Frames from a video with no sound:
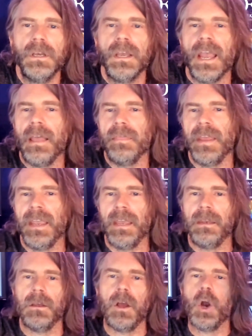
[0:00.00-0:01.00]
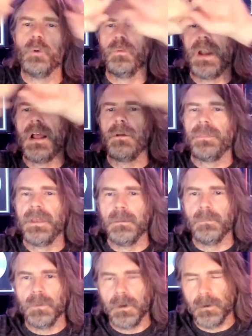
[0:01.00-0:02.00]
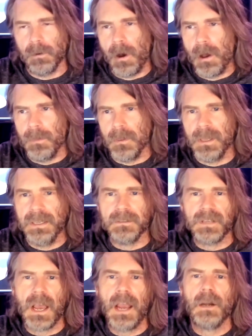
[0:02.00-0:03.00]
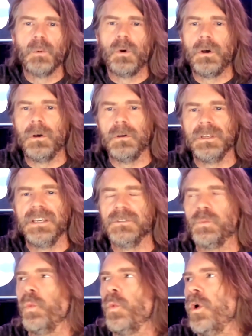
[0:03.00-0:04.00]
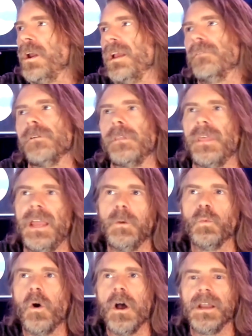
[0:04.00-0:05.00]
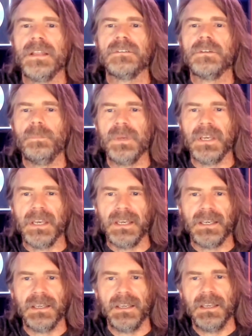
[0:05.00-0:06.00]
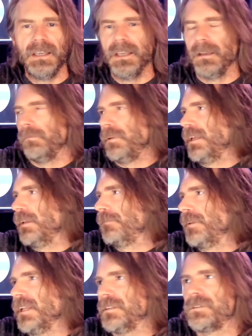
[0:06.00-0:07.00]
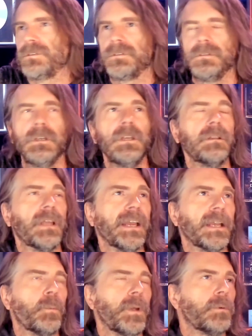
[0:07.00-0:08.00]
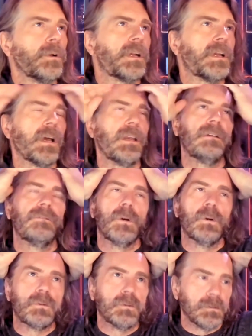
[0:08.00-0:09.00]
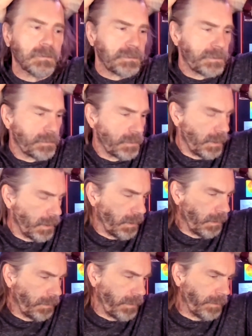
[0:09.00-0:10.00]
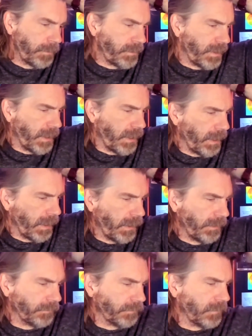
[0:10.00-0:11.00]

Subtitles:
And then around them or on the entire wall is whatever they want it to be. If it's like we were cutting vocals the other day,